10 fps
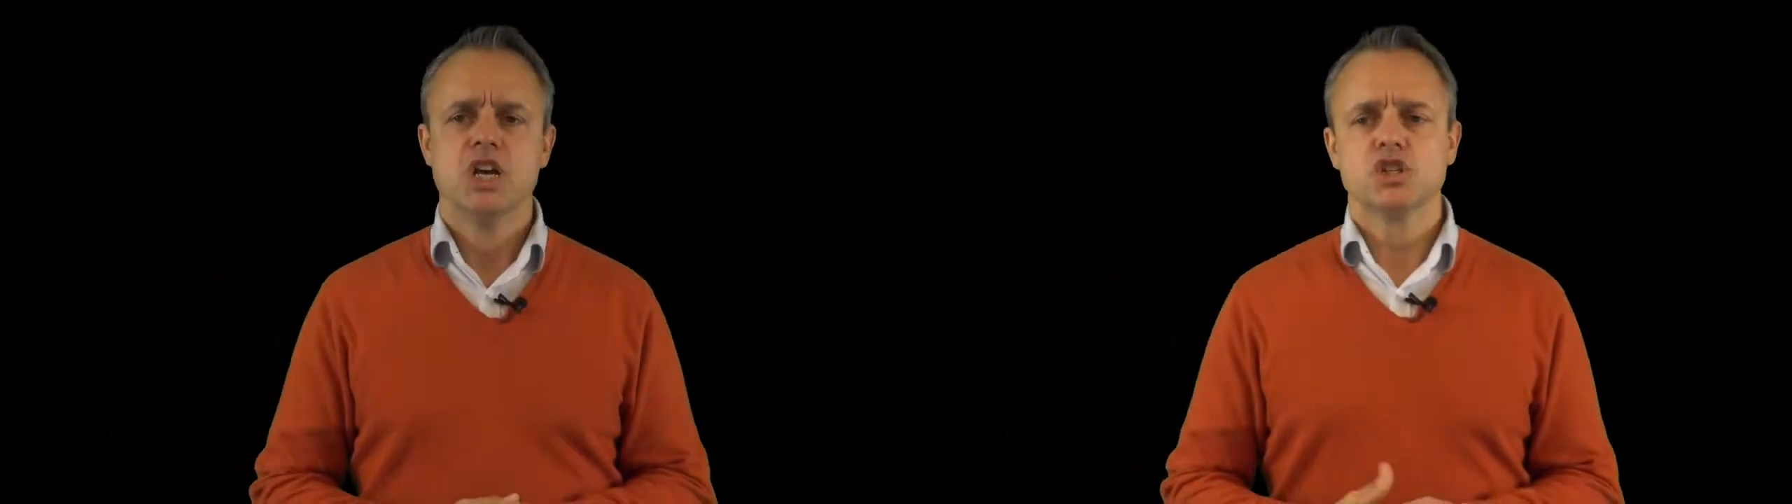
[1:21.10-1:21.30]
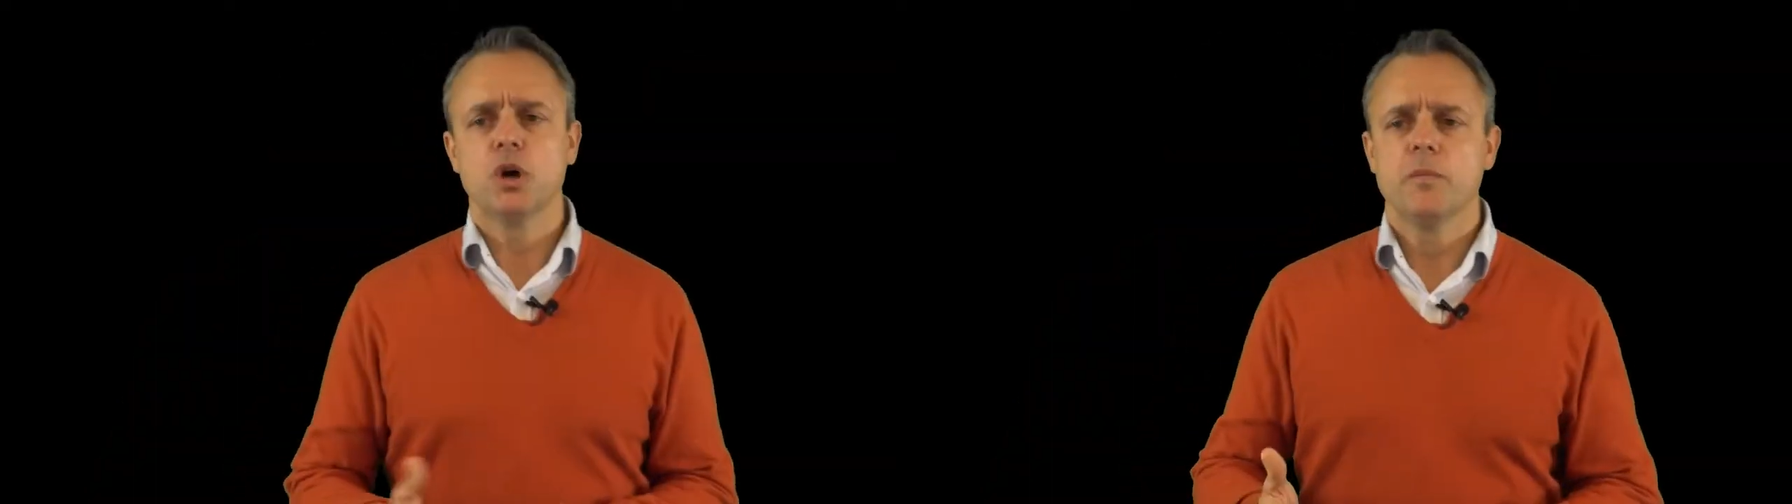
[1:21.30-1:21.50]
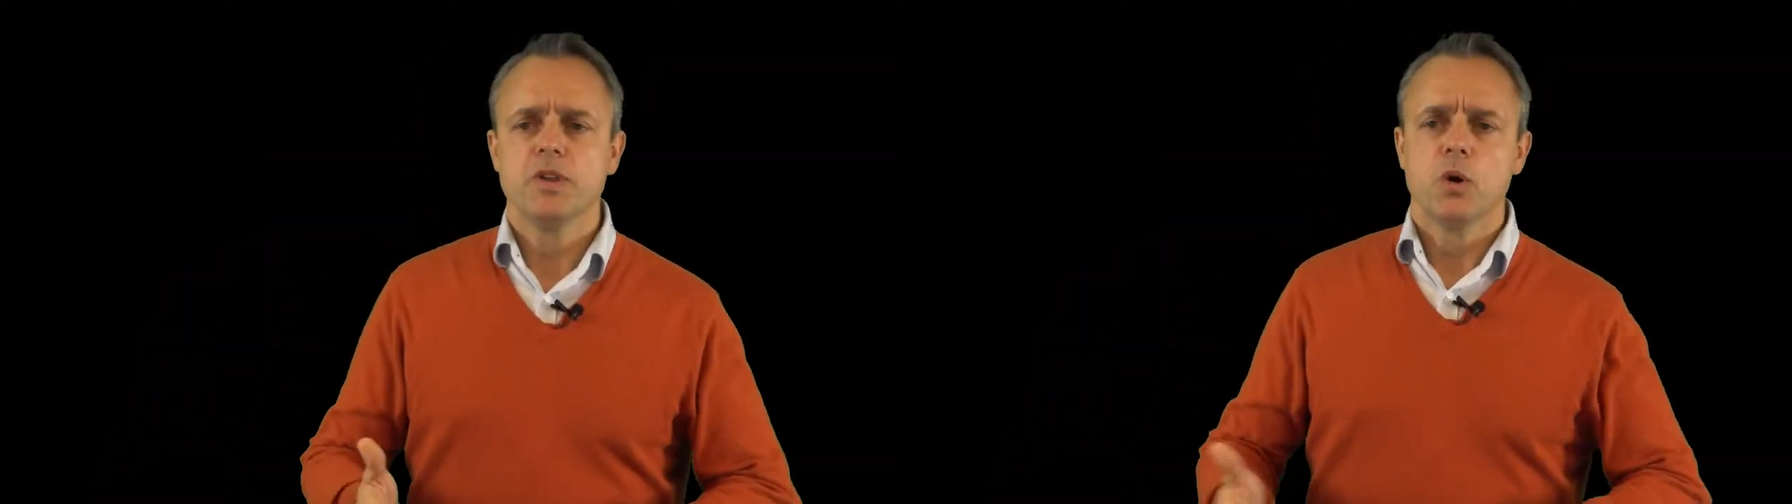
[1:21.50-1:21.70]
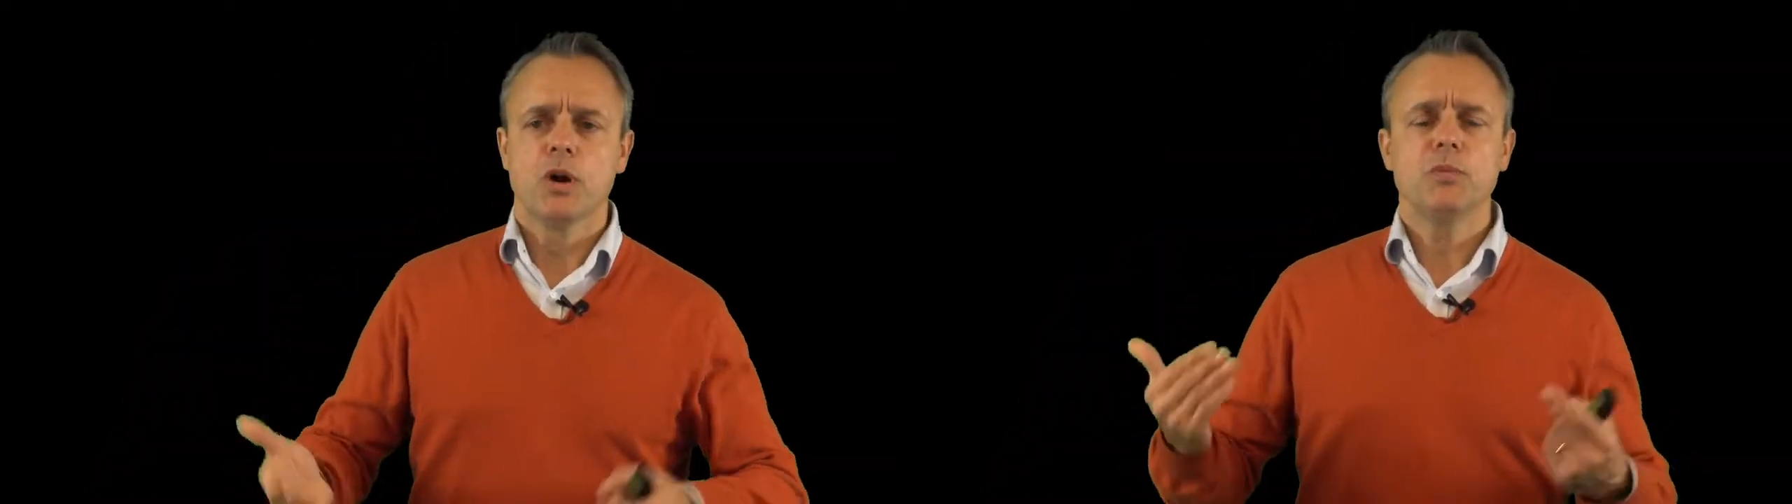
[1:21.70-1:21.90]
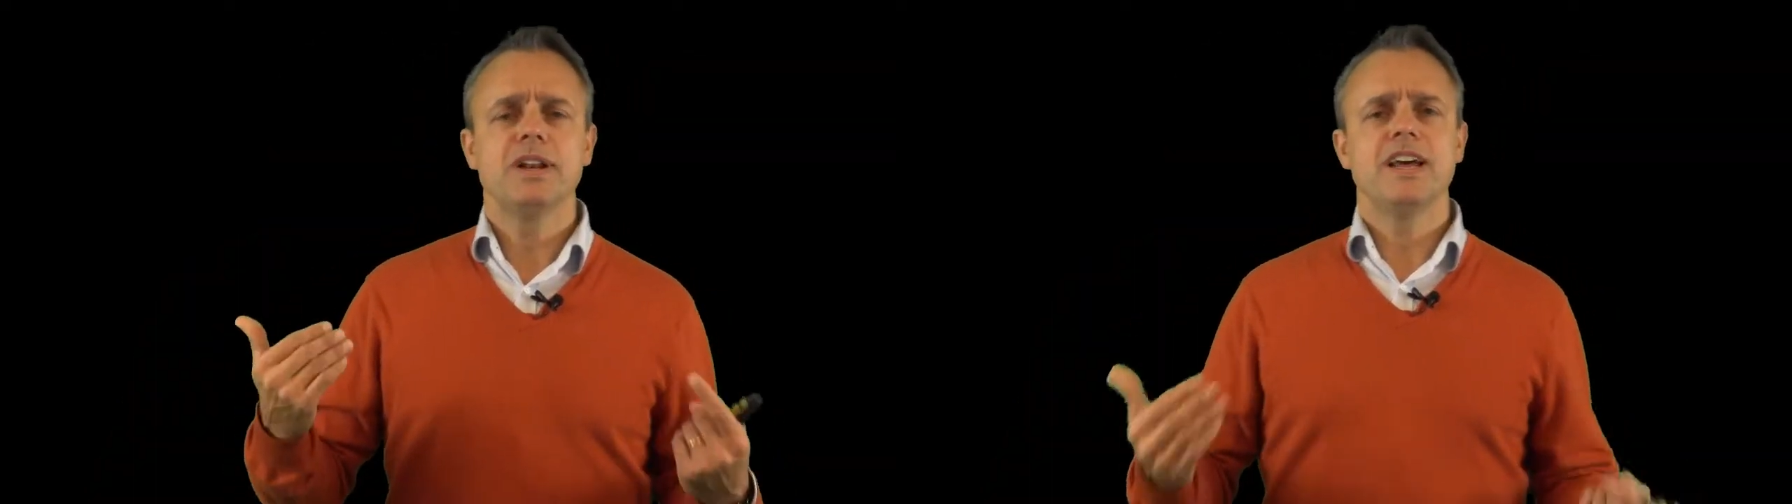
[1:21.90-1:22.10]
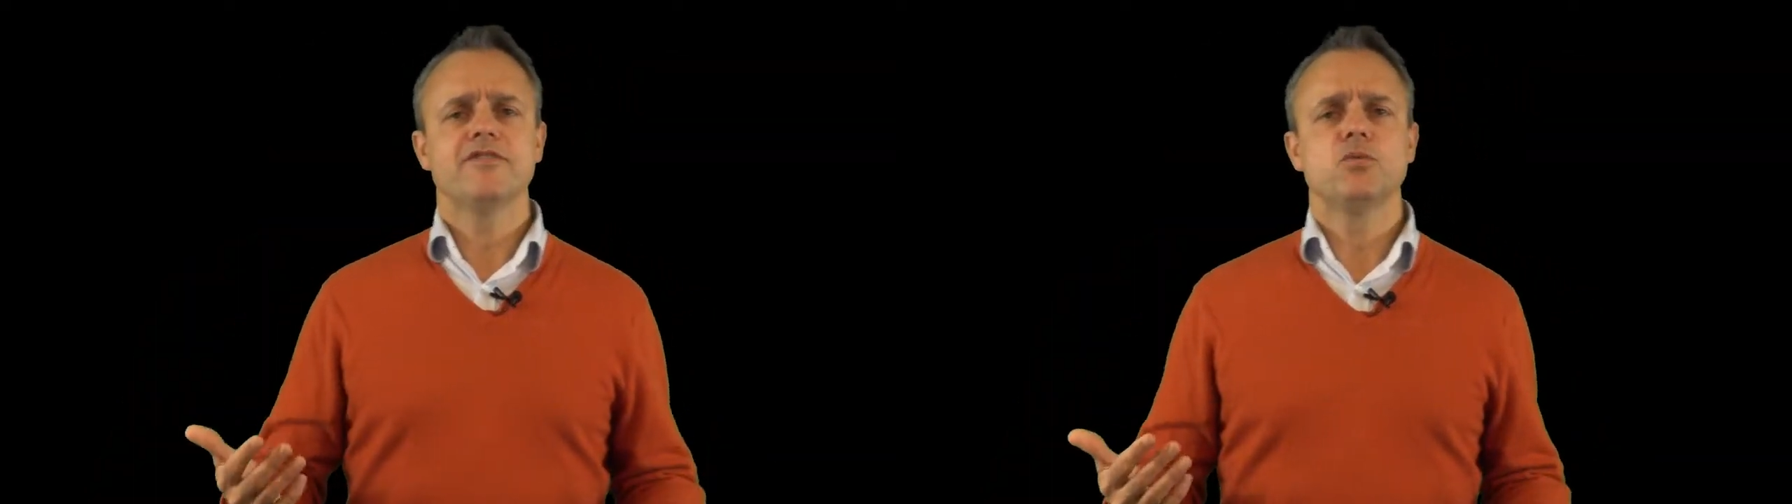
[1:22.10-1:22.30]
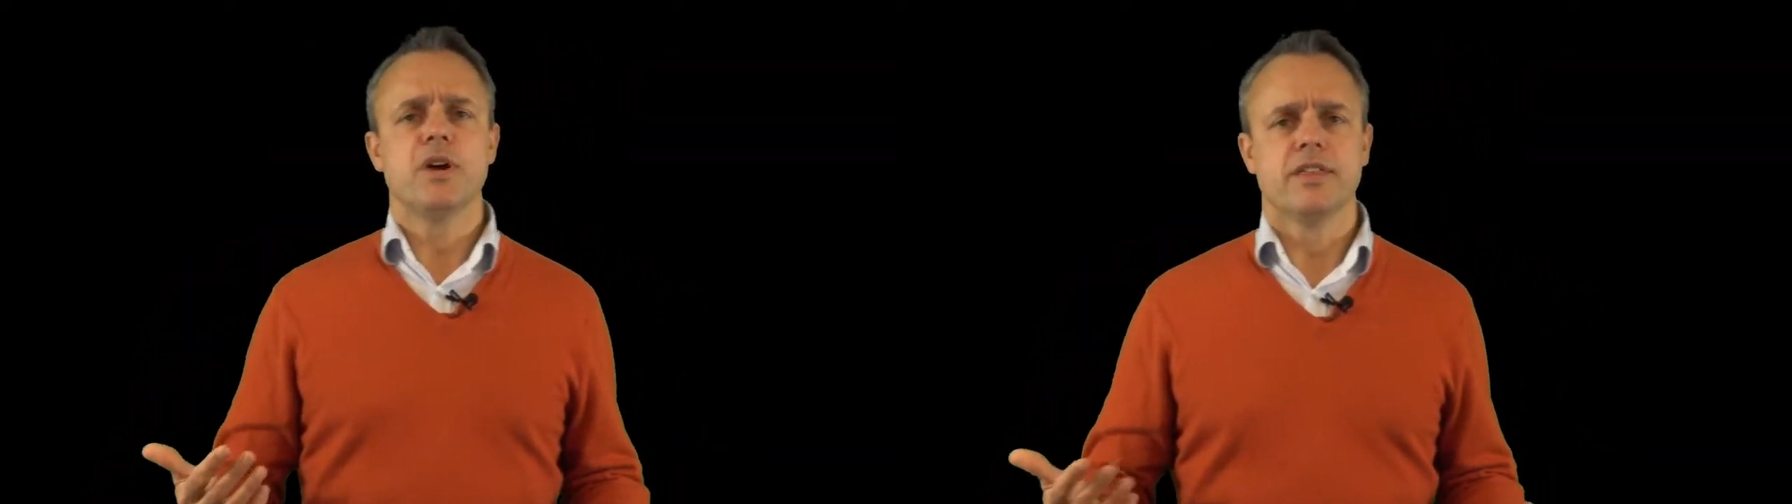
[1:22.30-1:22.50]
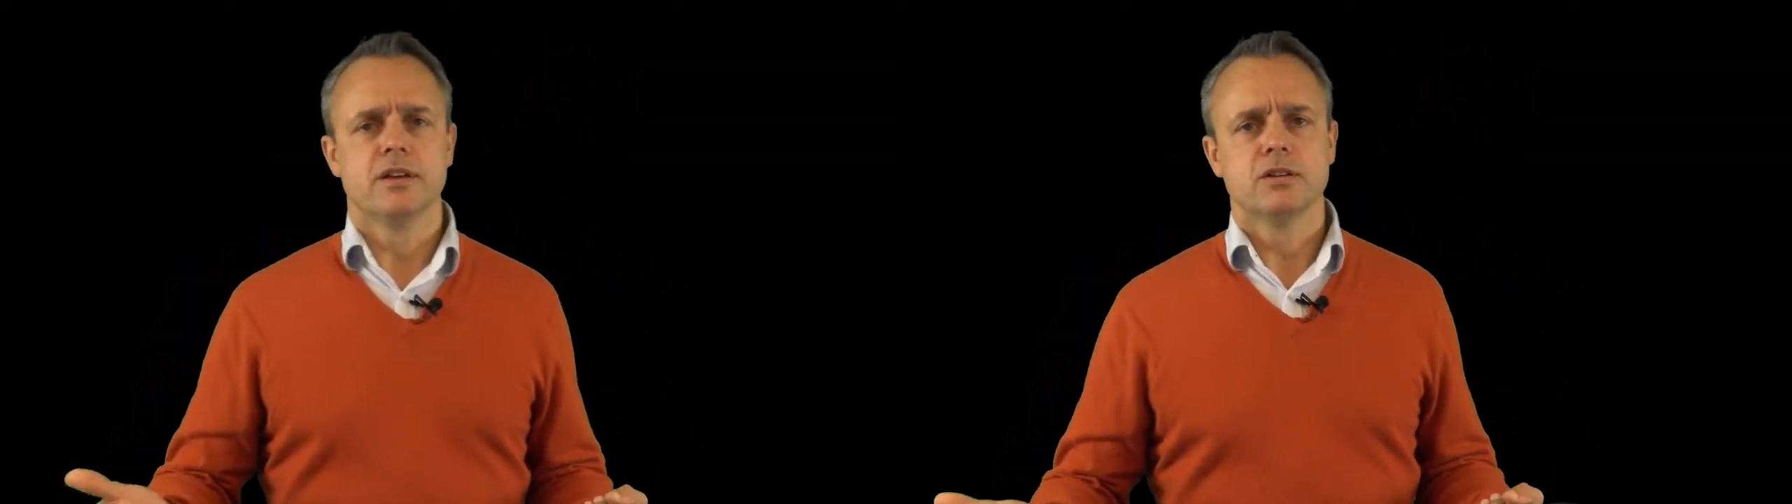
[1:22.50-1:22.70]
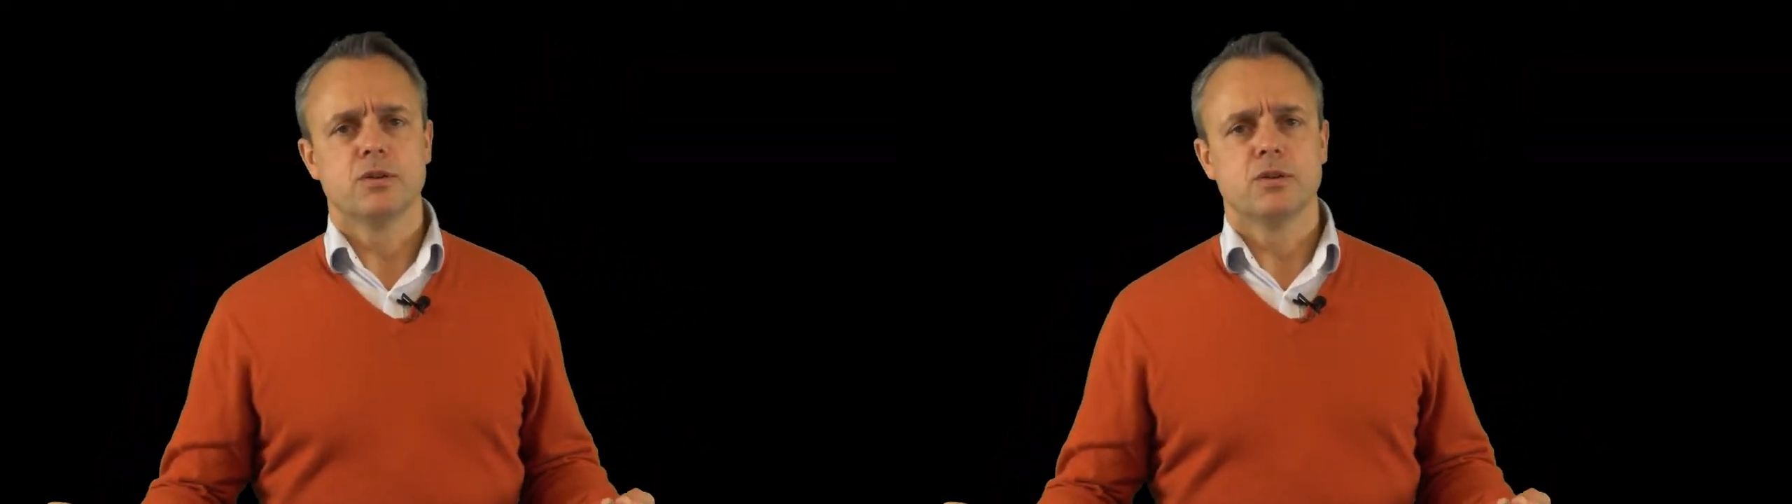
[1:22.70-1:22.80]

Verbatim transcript: So what we're left with,